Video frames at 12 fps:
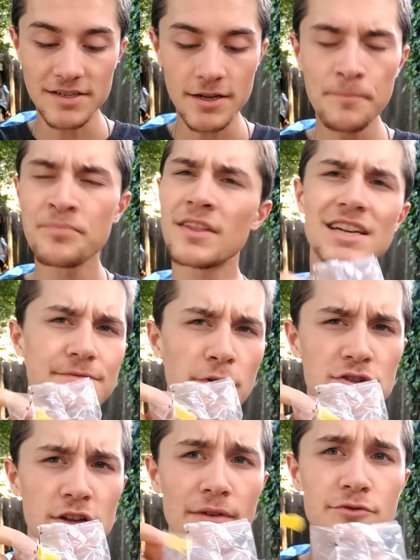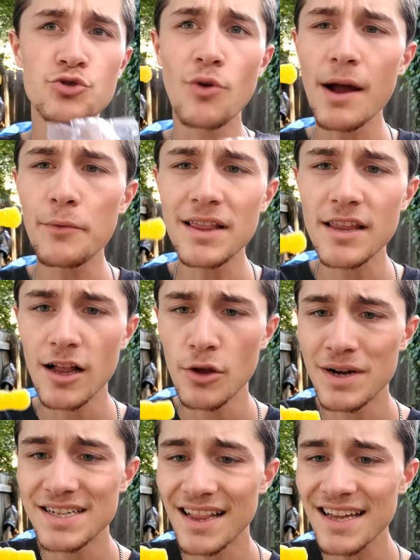So let's first off try one of the yellow
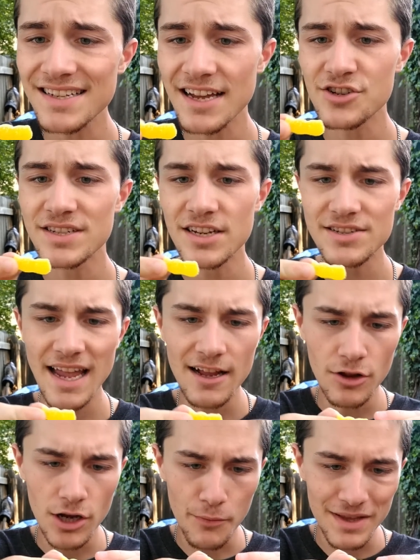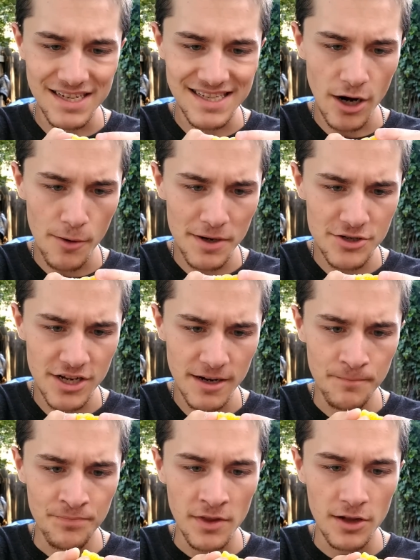ones, and let's actually just take a look at what the Sour Patch
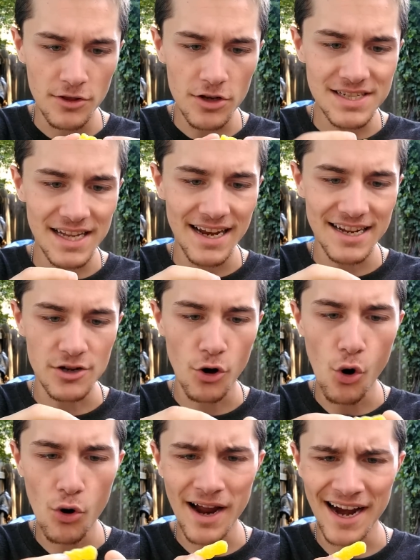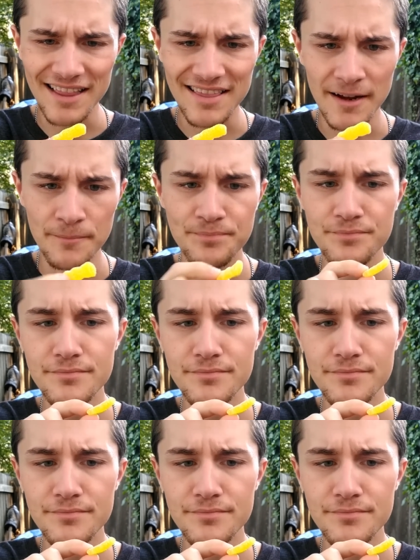Kid looks like as a whole kind of thing.